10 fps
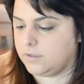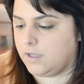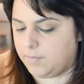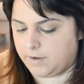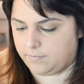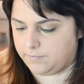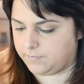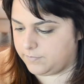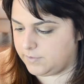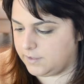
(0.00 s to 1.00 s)
Come on.
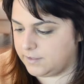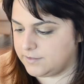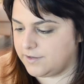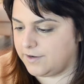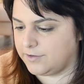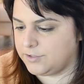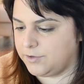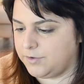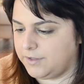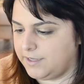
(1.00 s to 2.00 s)
It's gonna
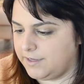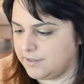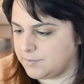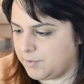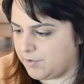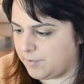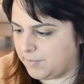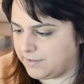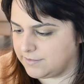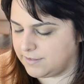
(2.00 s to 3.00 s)
totally explode on
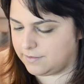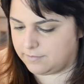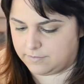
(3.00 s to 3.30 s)
me, isn't it?